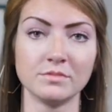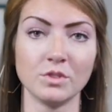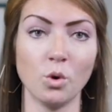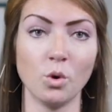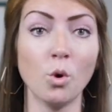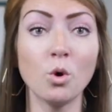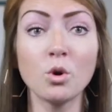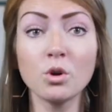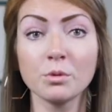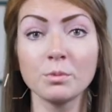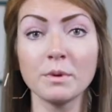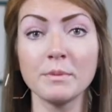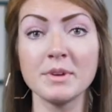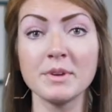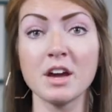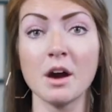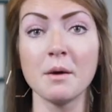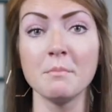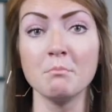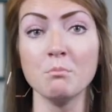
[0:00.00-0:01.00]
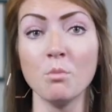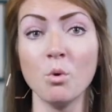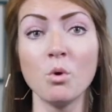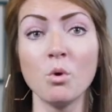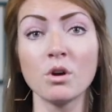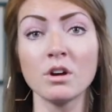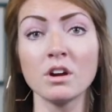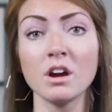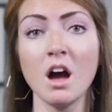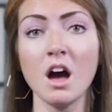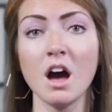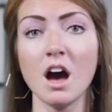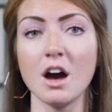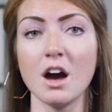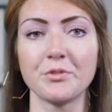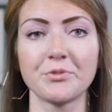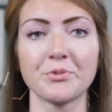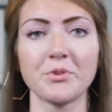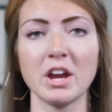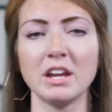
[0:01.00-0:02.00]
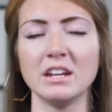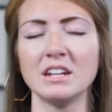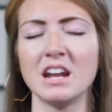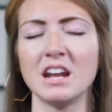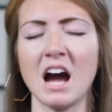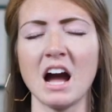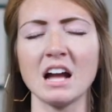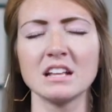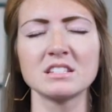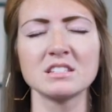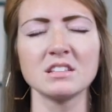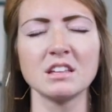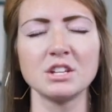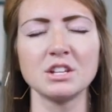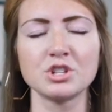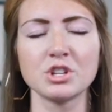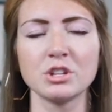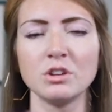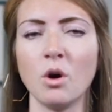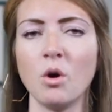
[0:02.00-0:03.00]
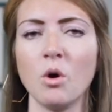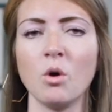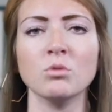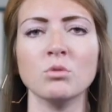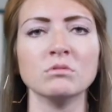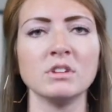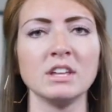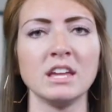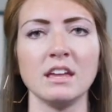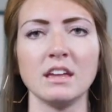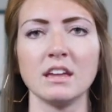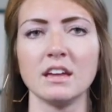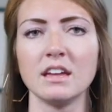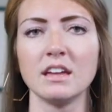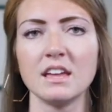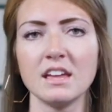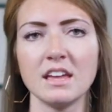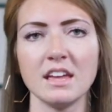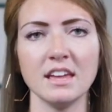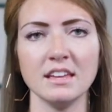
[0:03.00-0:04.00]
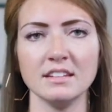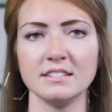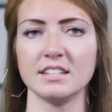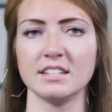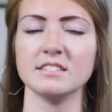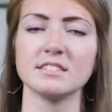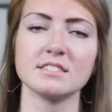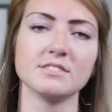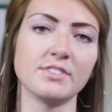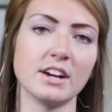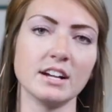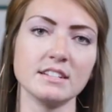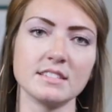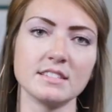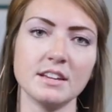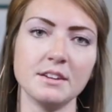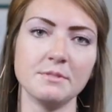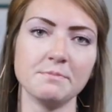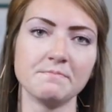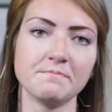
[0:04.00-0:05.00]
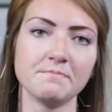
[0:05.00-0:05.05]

Or we become more afraid and isolation only intensifies it.